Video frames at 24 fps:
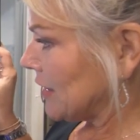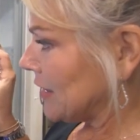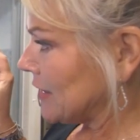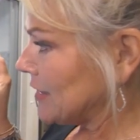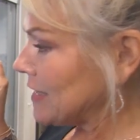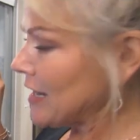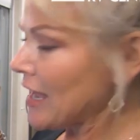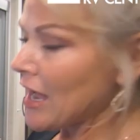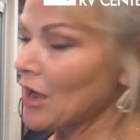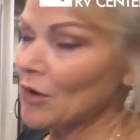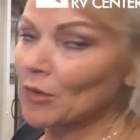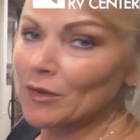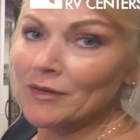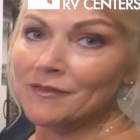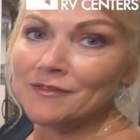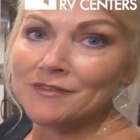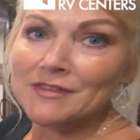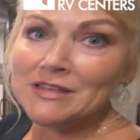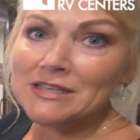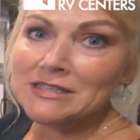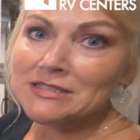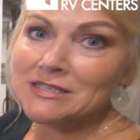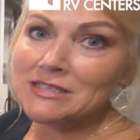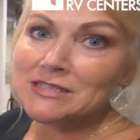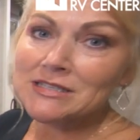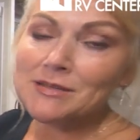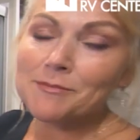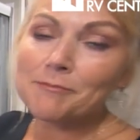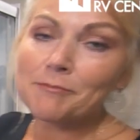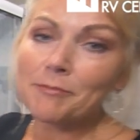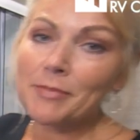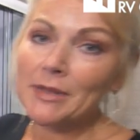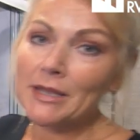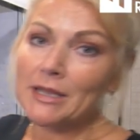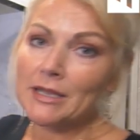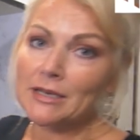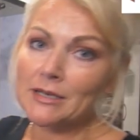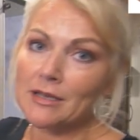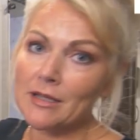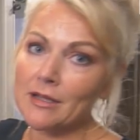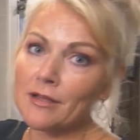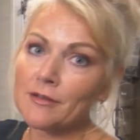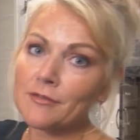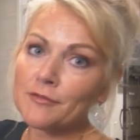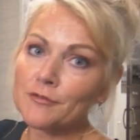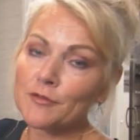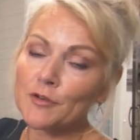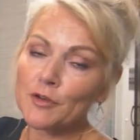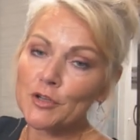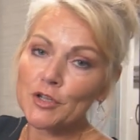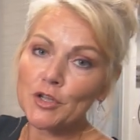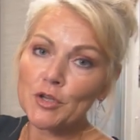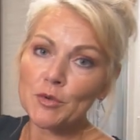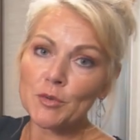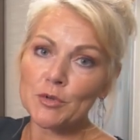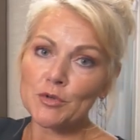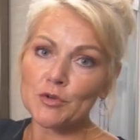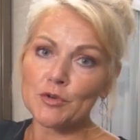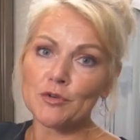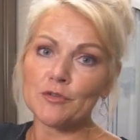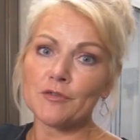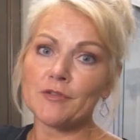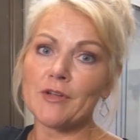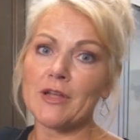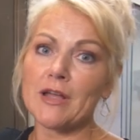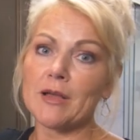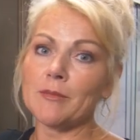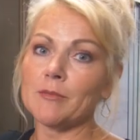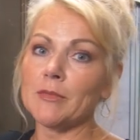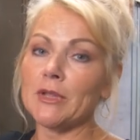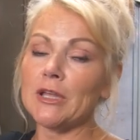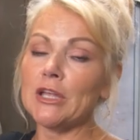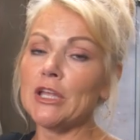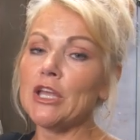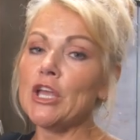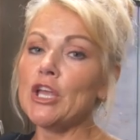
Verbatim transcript: Now, if this isn't big enough for you and your family,